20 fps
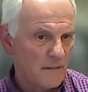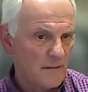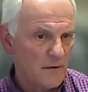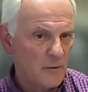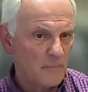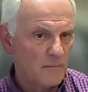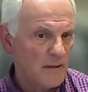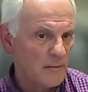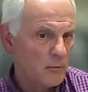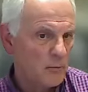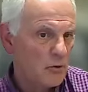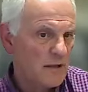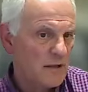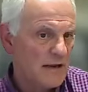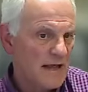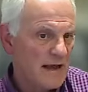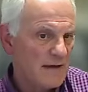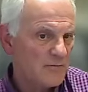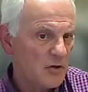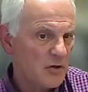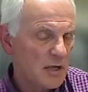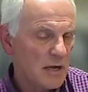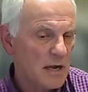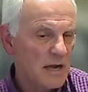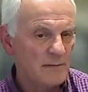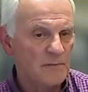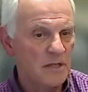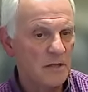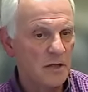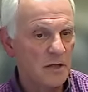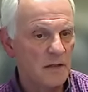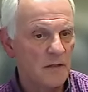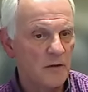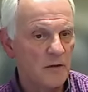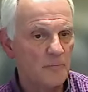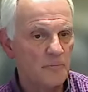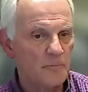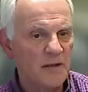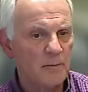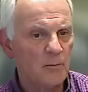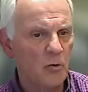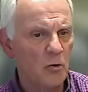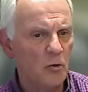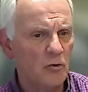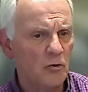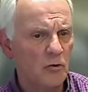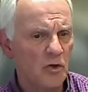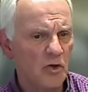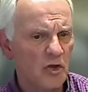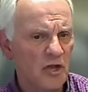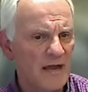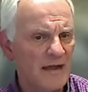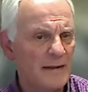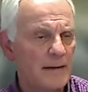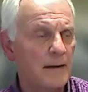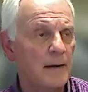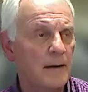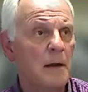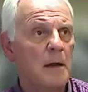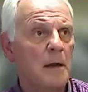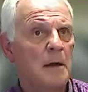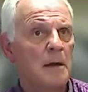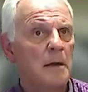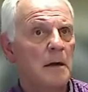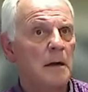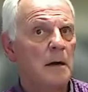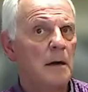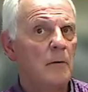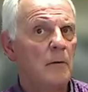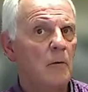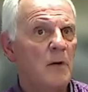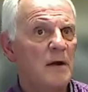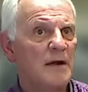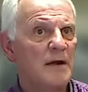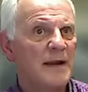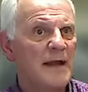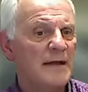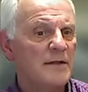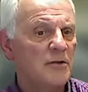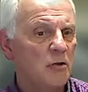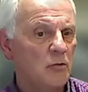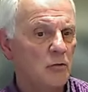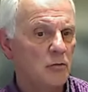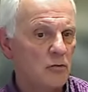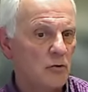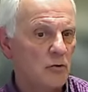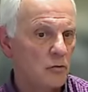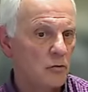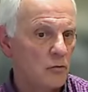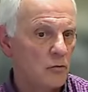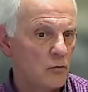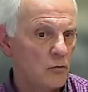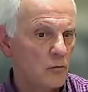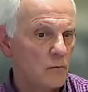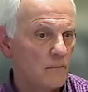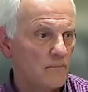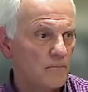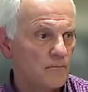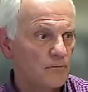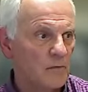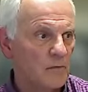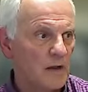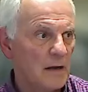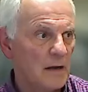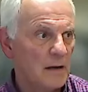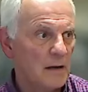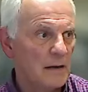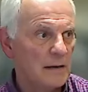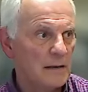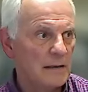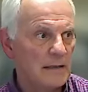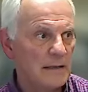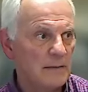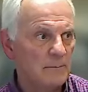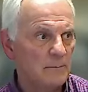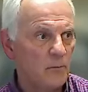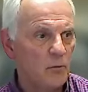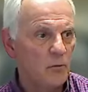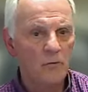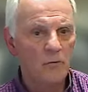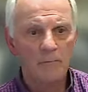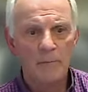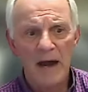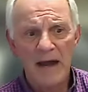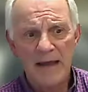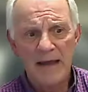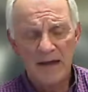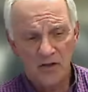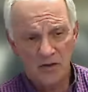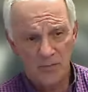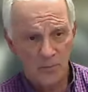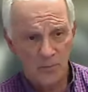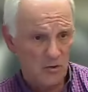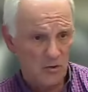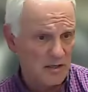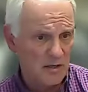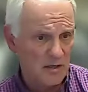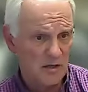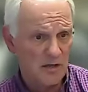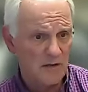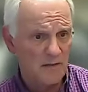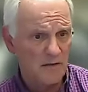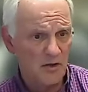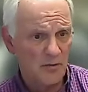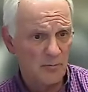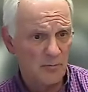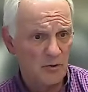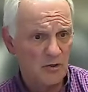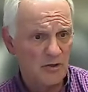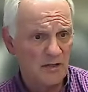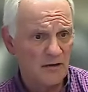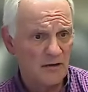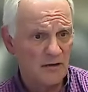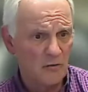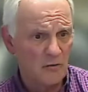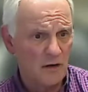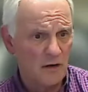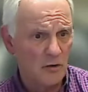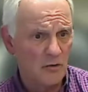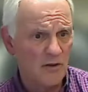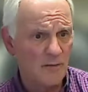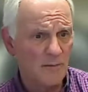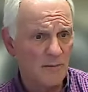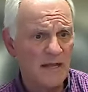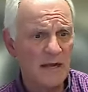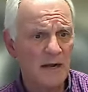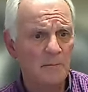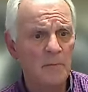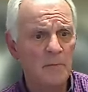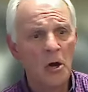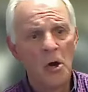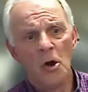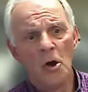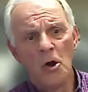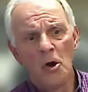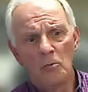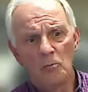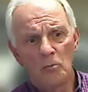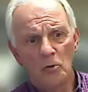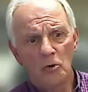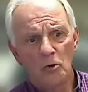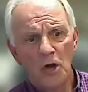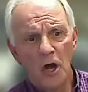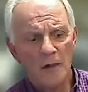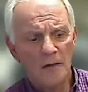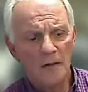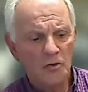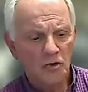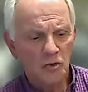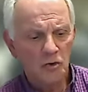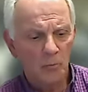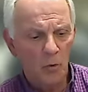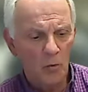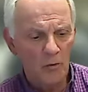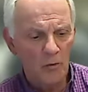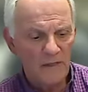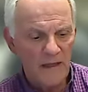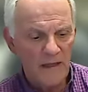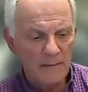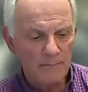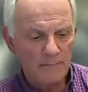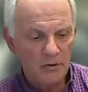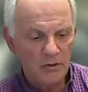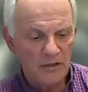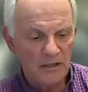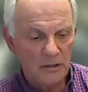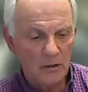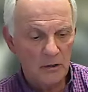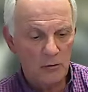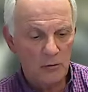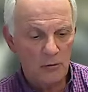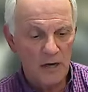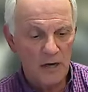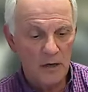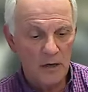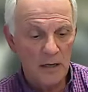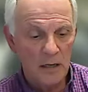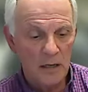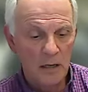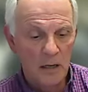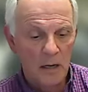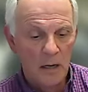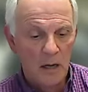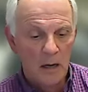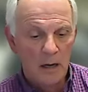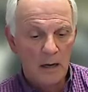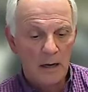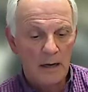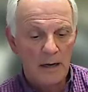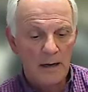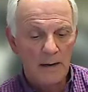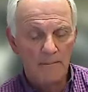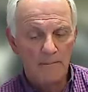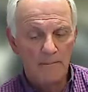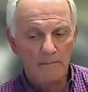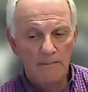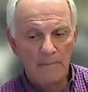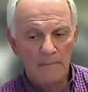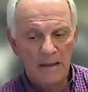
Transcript: it. There are people that have assignments, and there are people who are saying, uh, "What can I do to uh, improve my expertise in this particular area to become more knowledgeable in that particular area?" Um,